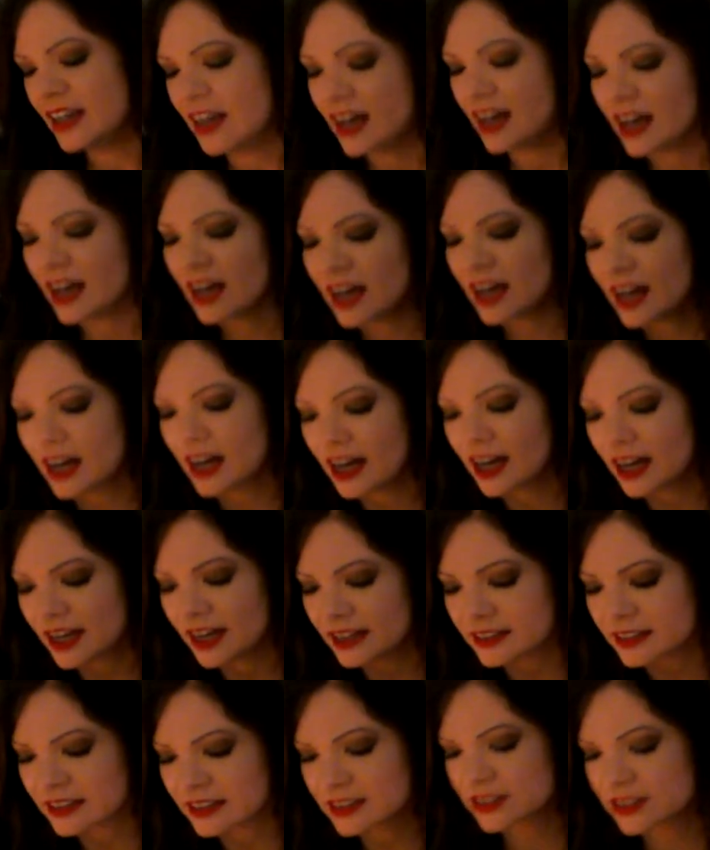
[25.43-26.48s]

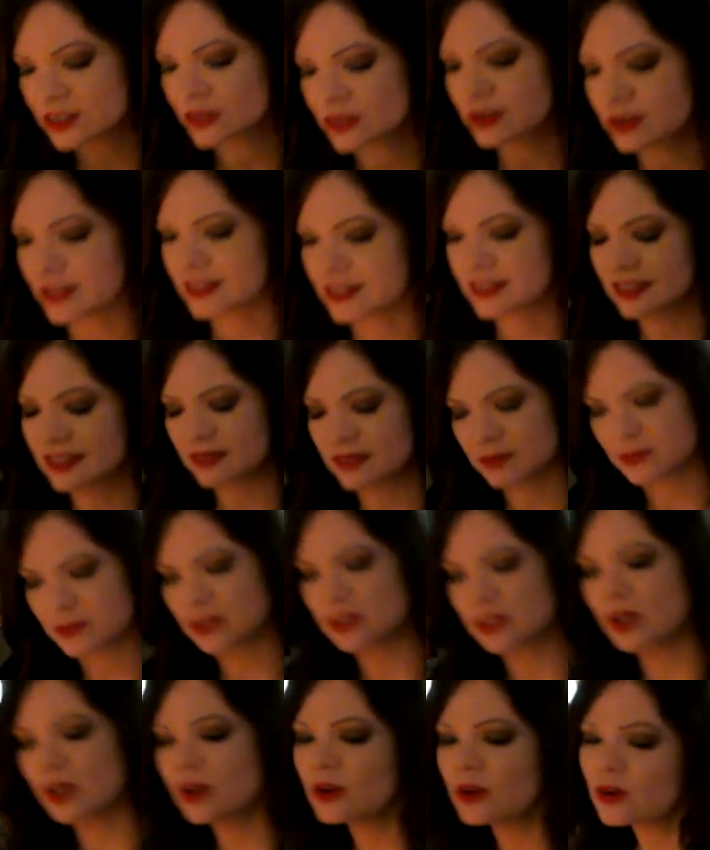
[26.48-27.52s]
And let's do this.
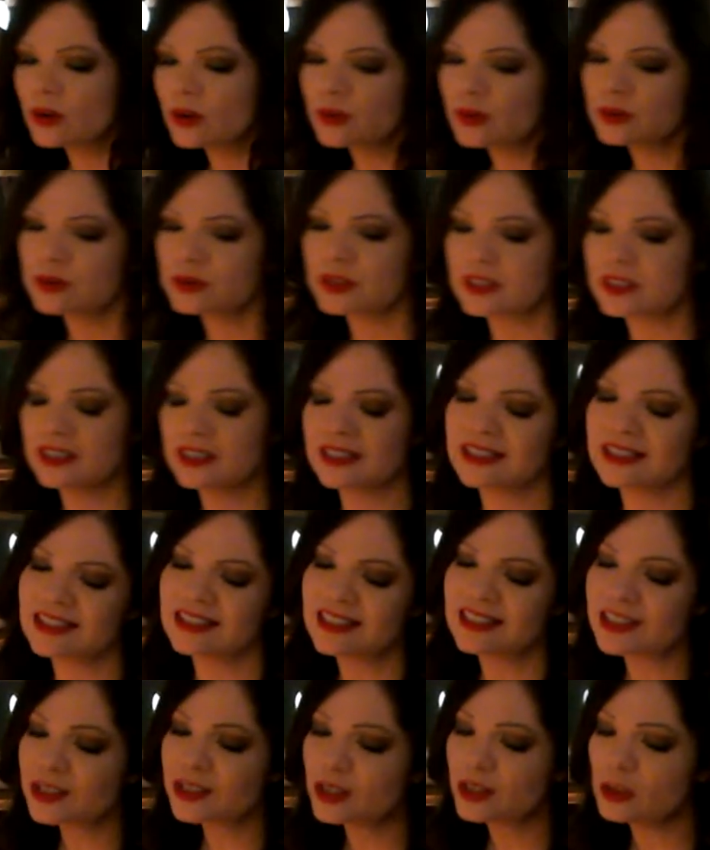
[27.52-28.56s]
So
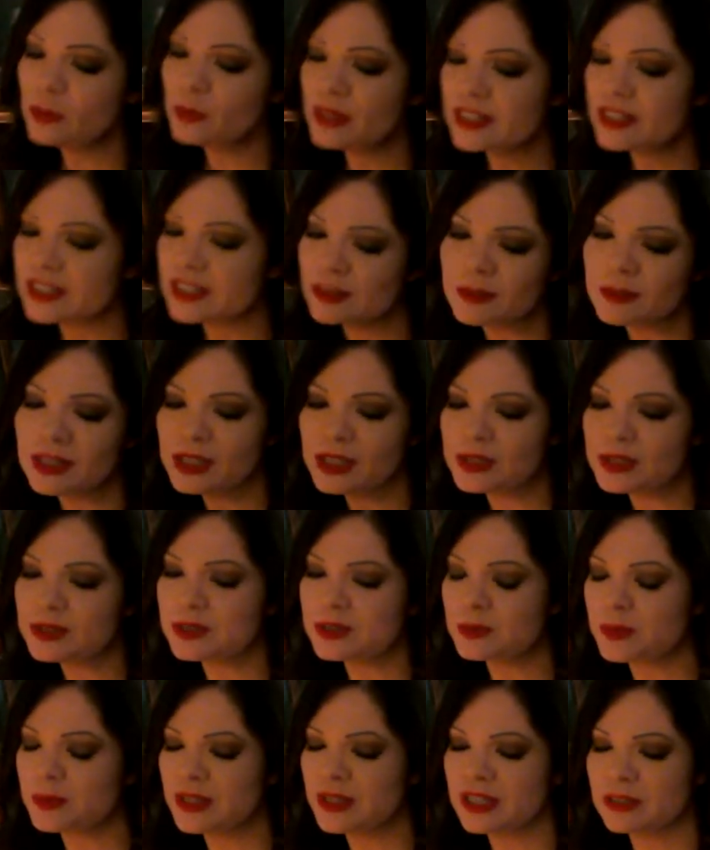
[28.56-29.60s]
this could be somebody
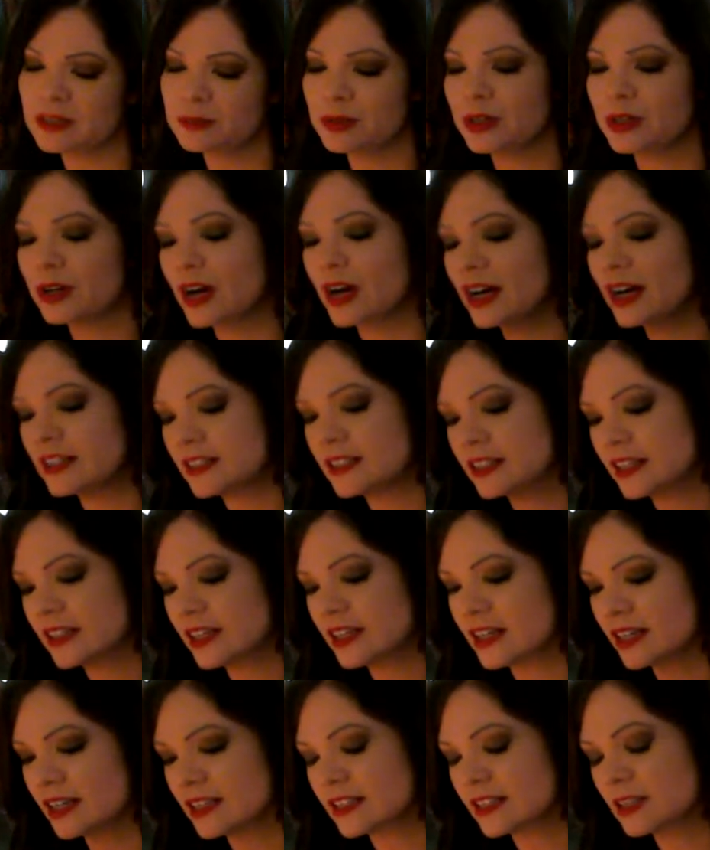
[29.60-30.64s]
who's been
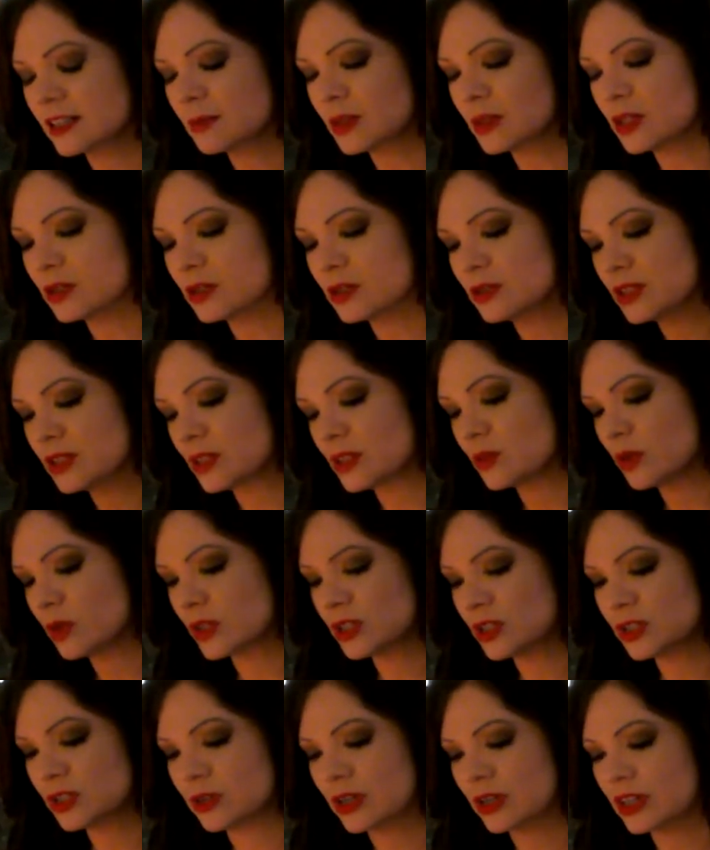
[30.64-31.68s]
procrastinating, somebody who didn't
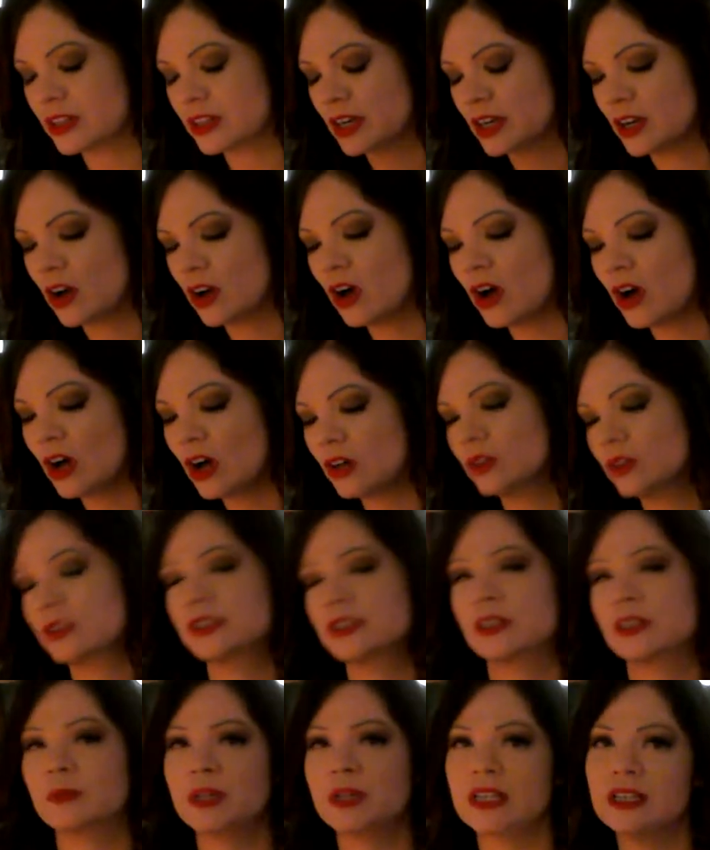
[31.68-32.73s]
want to do anything at all, or
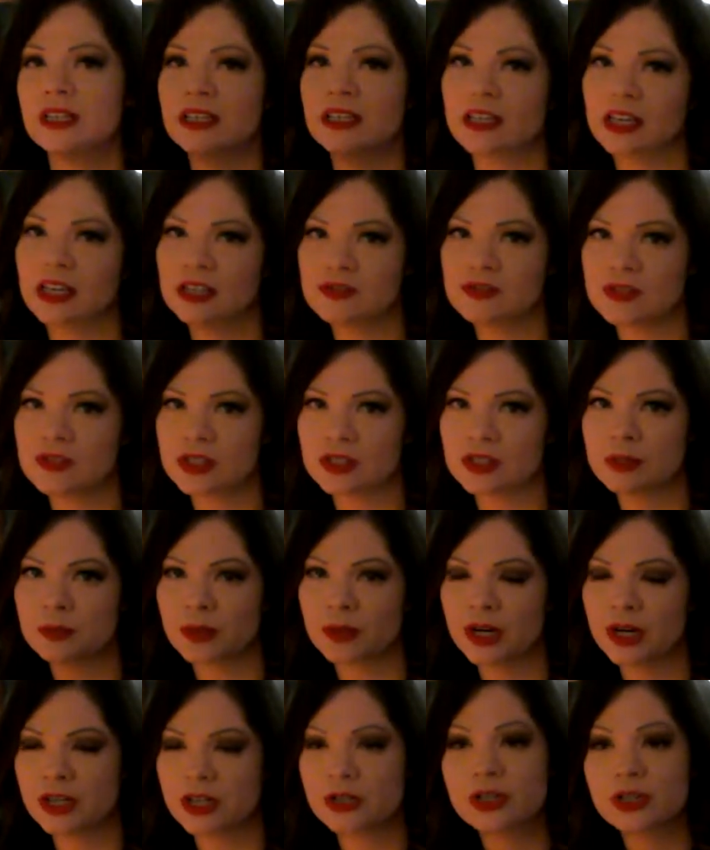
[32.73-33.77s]
somebody that gave you the
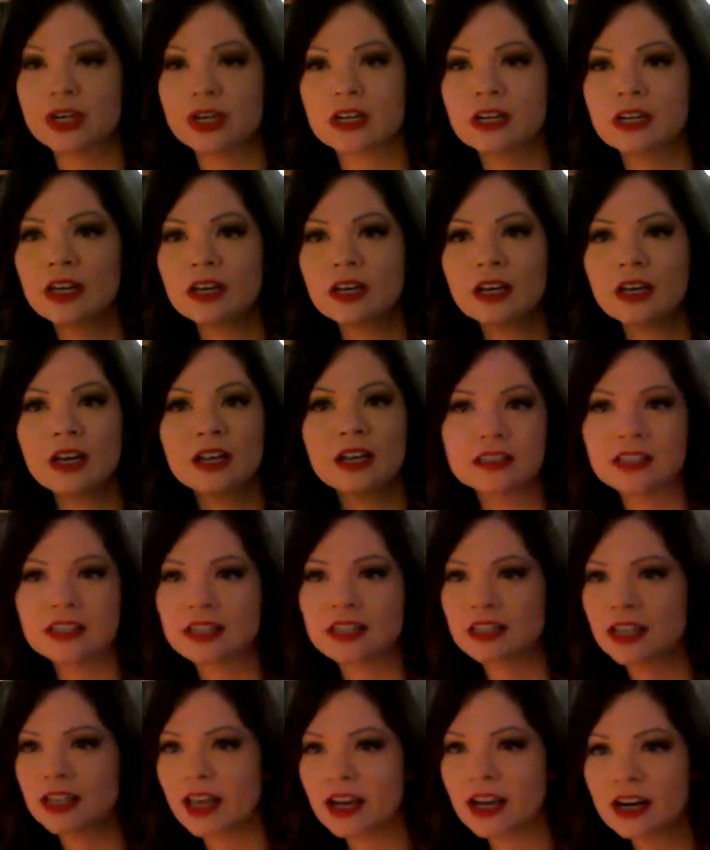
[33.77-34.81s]
impression that they
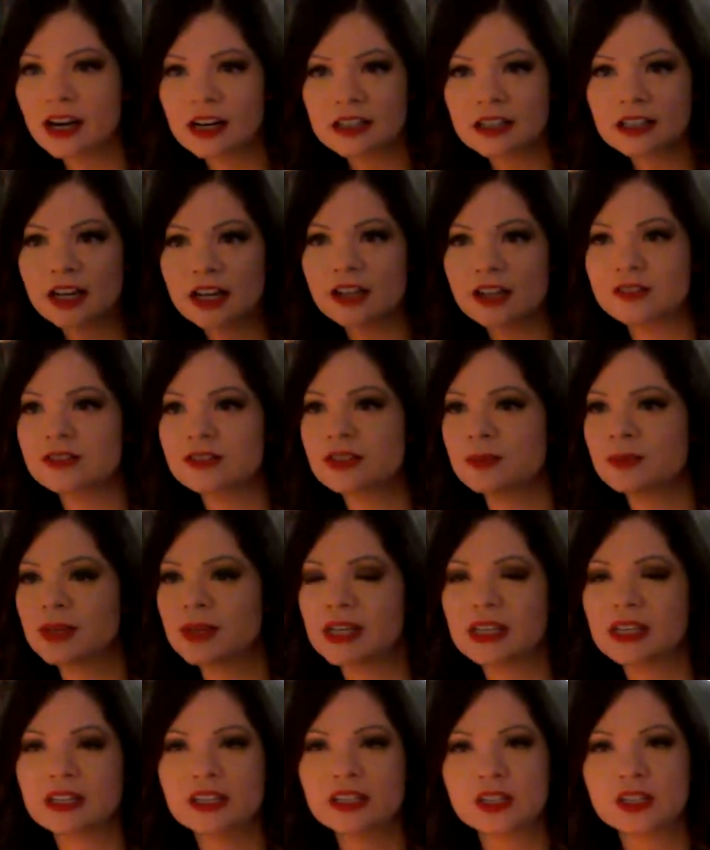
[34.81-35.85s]
didn't care enough to
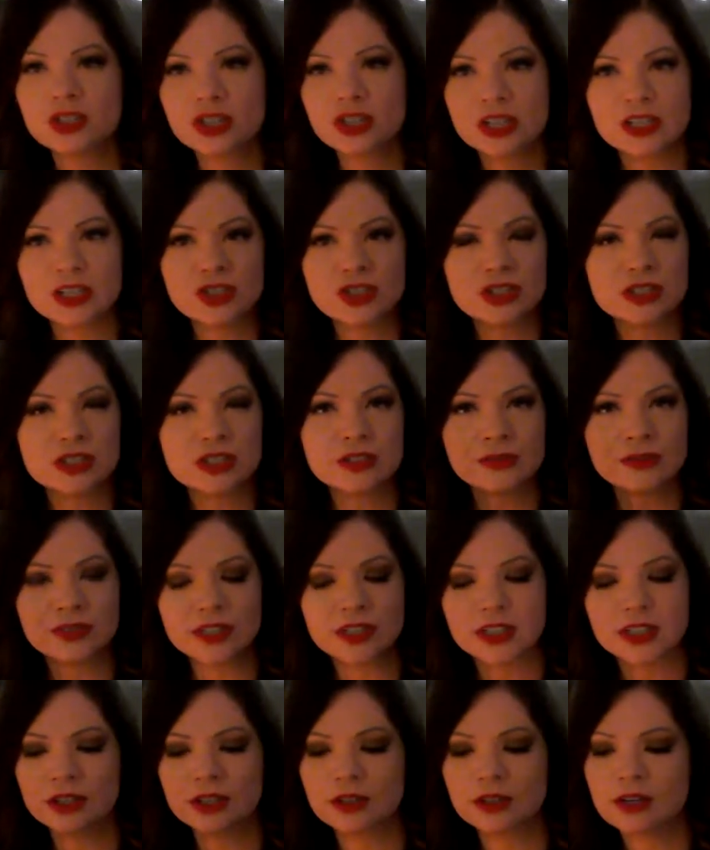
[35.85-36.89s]
make any changes for
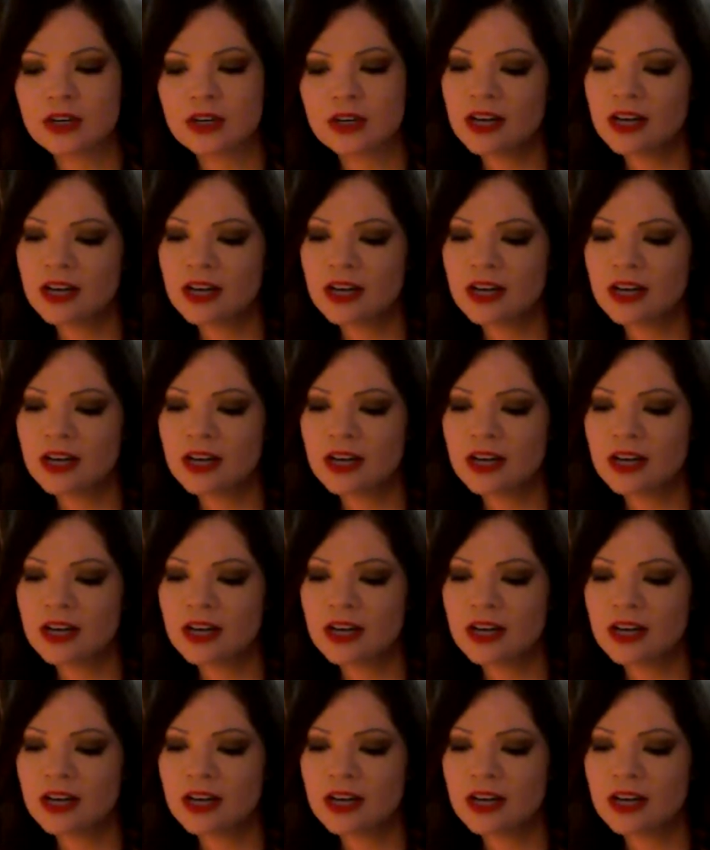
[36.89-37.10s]
you.